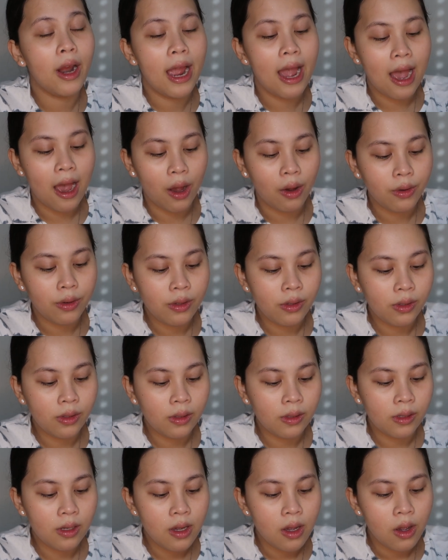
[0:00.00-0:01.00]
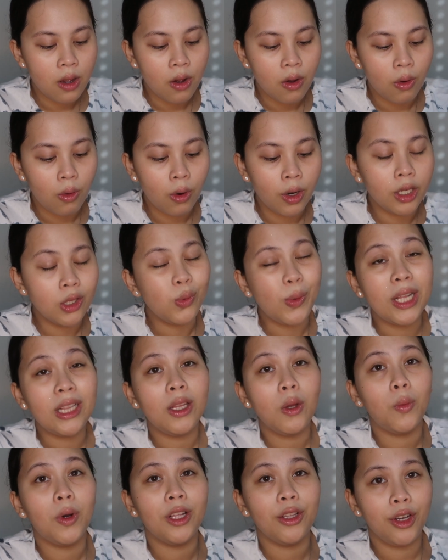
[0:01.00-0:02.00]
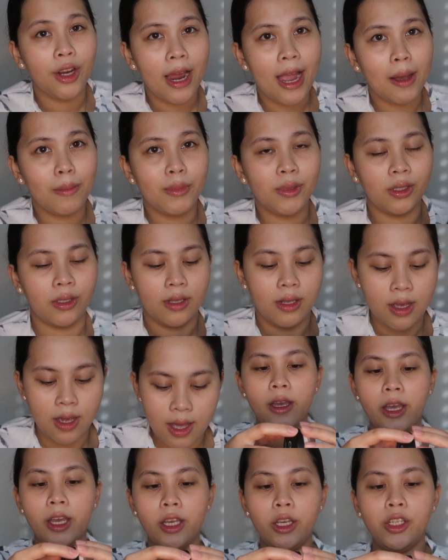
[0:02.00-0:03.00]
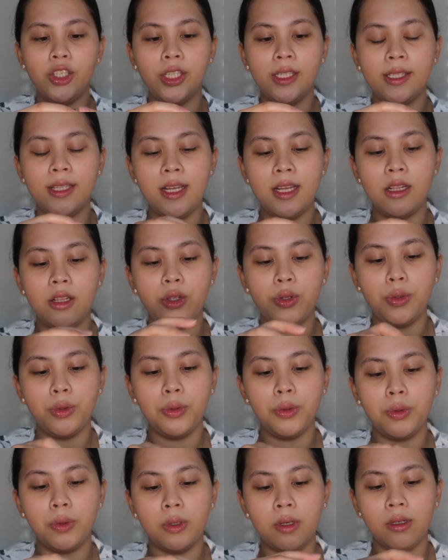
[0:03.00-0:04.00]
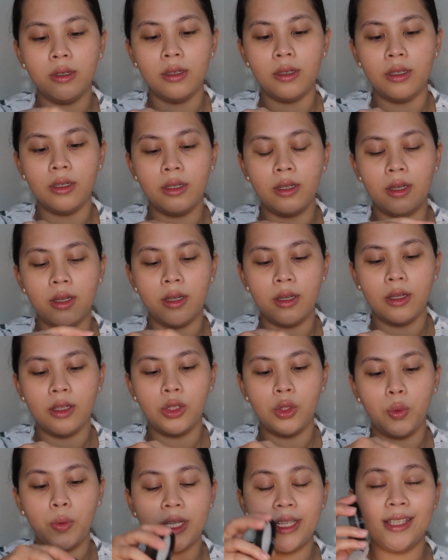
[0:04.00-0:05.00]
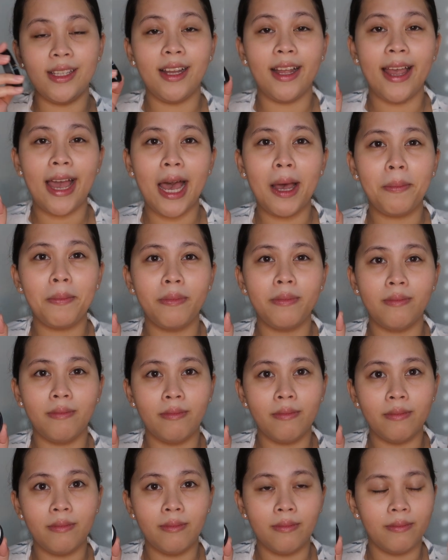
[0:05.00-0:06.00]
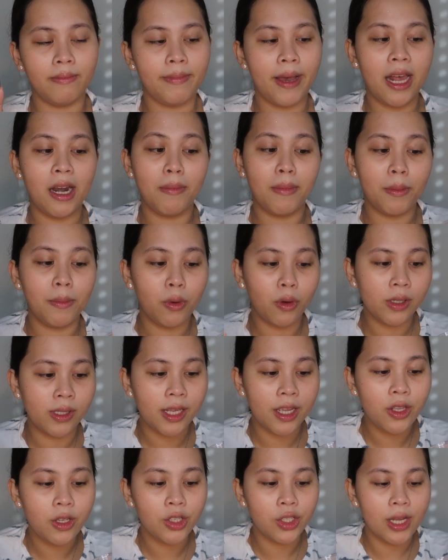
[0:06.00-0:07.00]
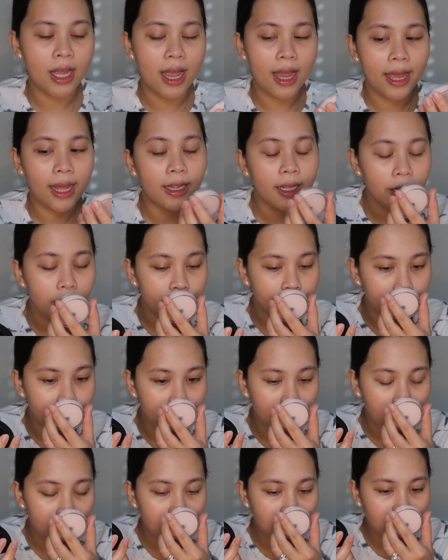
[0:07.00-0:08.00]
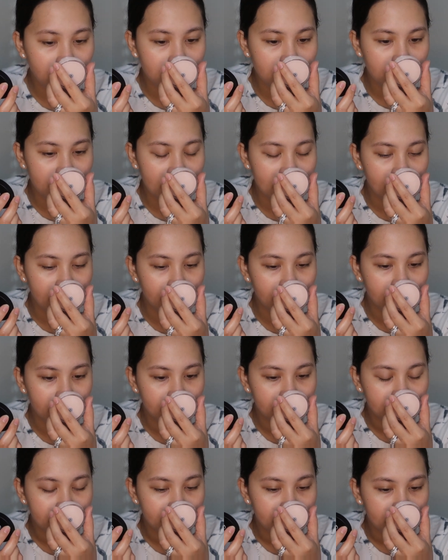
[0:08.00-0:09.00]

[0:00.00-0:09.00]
ounce or 21 grams. You just need to twist the cap para mabuksan niya siya, and then if you're going to smell it,